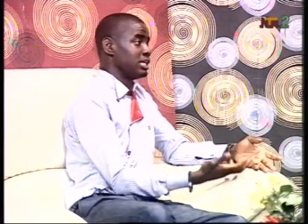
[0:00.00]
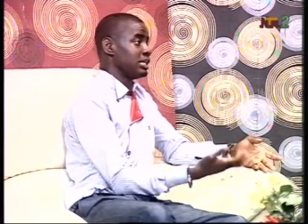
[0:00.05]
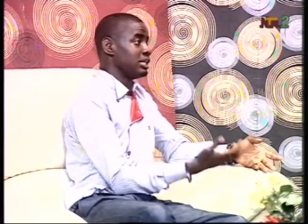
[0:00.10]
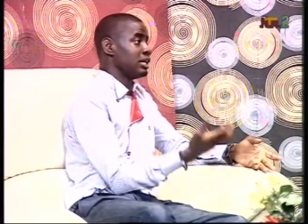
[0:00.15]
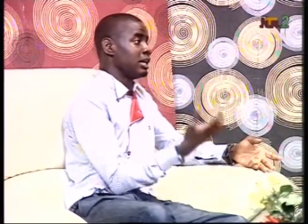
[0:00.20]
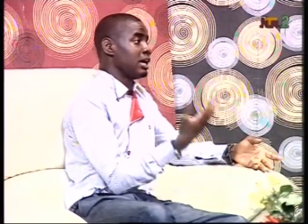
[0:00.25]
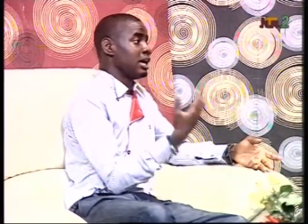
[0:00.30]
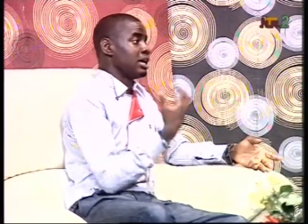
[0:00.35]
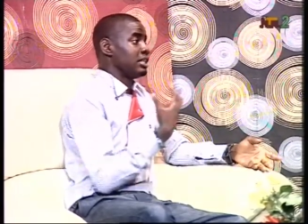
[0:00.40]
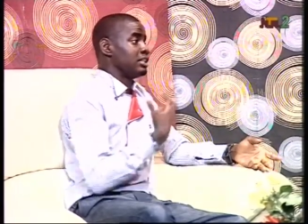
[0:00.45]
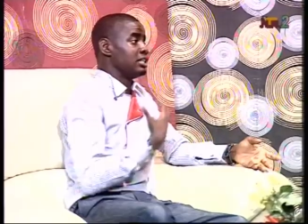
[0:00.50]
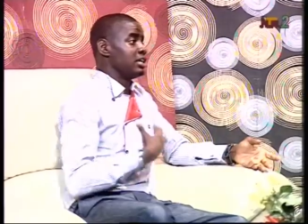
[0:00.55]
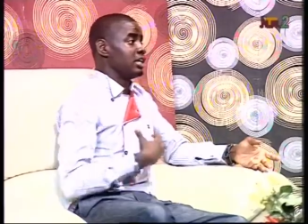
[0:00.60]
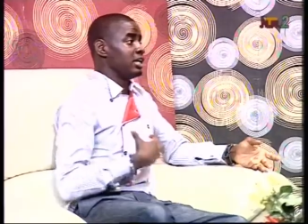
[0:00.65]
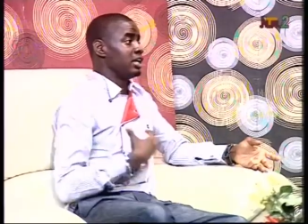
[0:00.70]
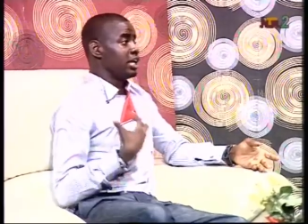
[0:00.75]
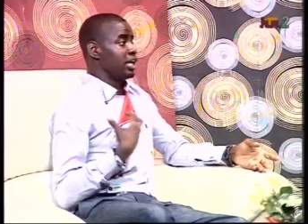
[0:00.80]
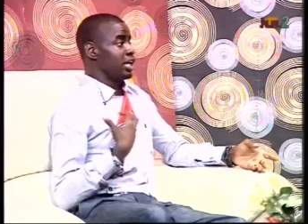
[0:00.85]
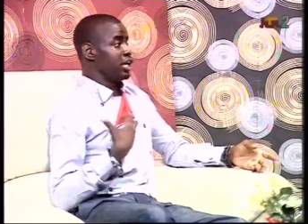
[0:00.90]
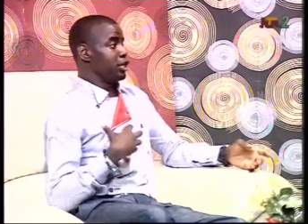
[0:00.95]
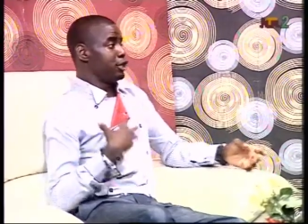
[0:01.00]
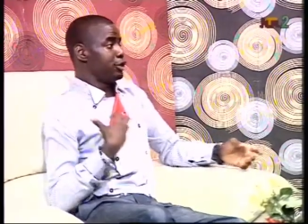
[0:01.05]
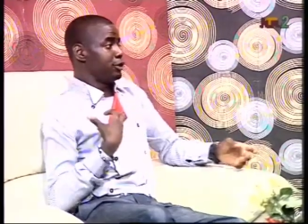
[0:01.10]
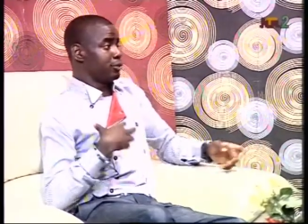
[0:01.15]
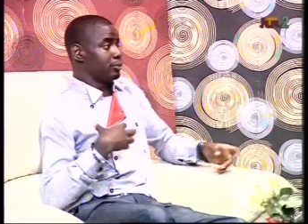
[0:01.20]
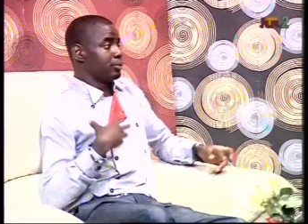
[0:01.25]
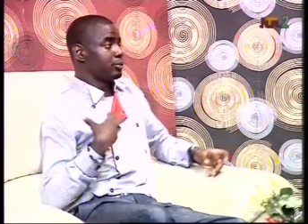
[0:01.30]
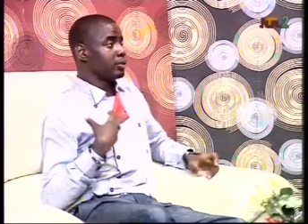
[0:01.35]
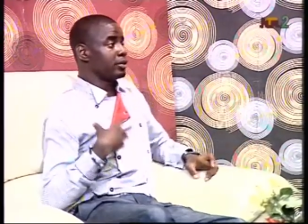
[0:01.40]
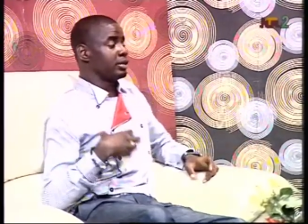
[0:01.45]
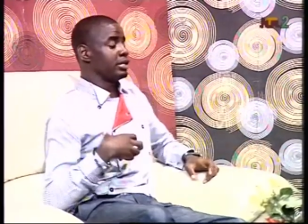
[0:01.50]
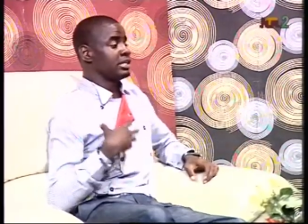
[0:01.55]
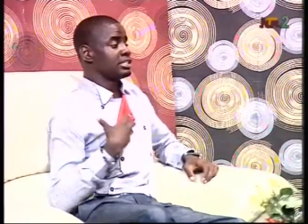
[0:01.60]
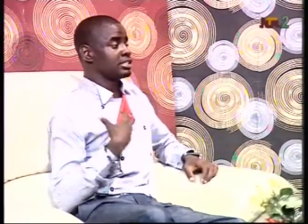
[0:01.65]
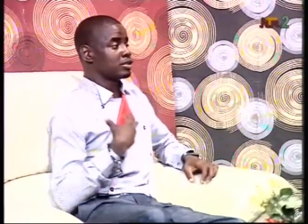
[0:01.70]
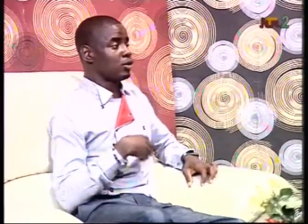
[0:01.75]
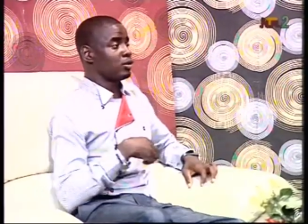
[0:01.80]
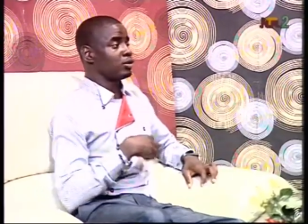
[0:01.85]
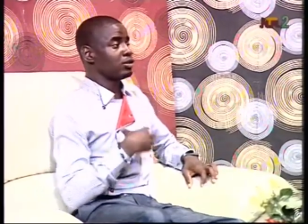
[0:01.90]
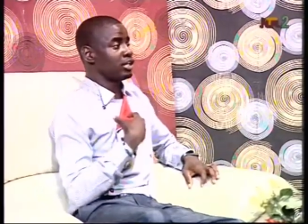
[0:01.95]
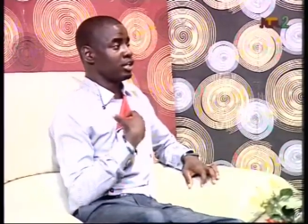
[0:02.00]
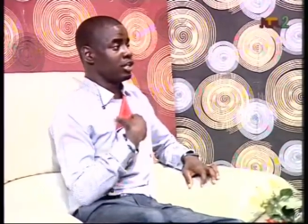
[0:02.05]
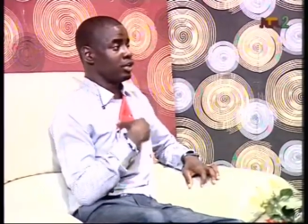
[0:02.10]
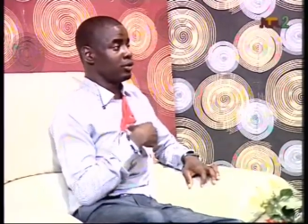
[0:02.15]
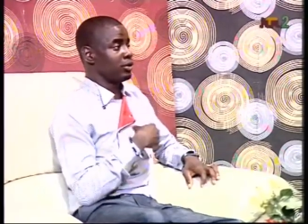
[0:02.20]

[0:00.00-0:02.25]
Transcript: Okay, that's very the true. Iyun, that's true. It's that's called true.